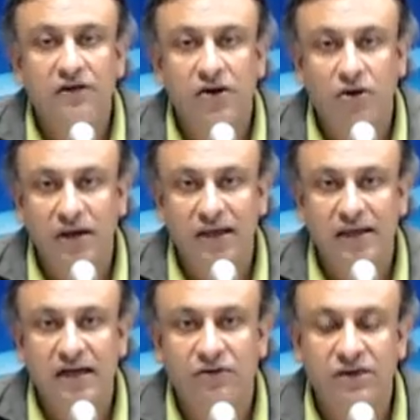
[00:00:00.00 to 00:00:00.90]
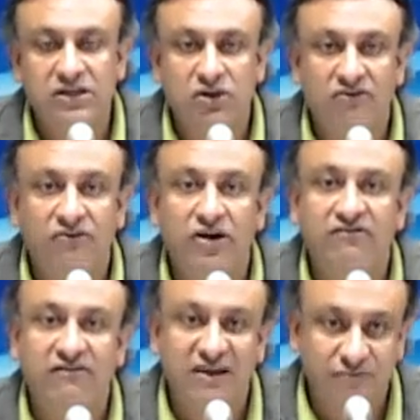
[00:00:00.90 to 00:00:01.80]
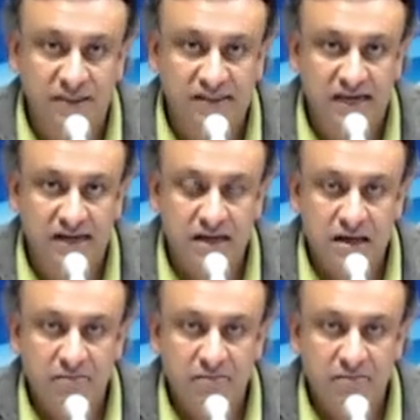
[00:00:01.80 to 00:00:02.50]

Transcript: recording an increase of 45%.